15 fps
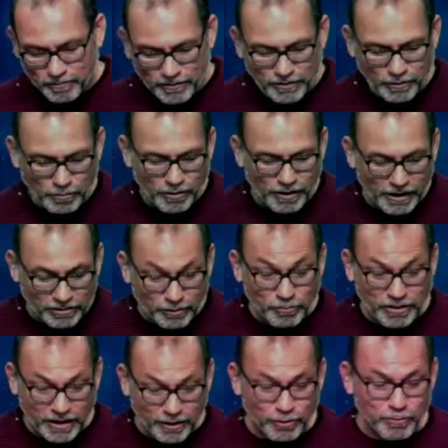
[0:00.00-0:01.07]
Some of, the, some of
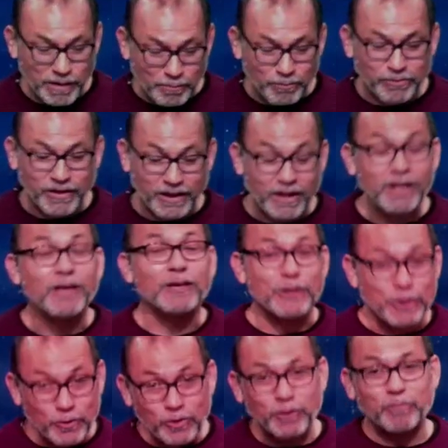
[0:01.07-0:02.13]
the other people said,
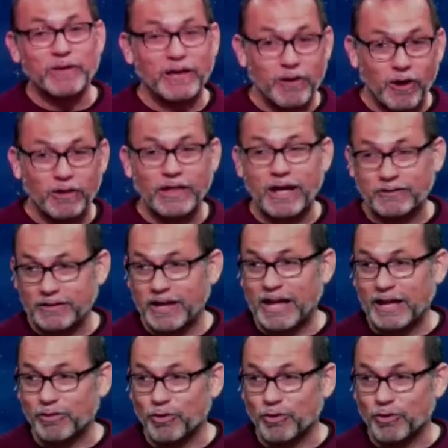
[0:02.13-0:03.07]
You could be called out to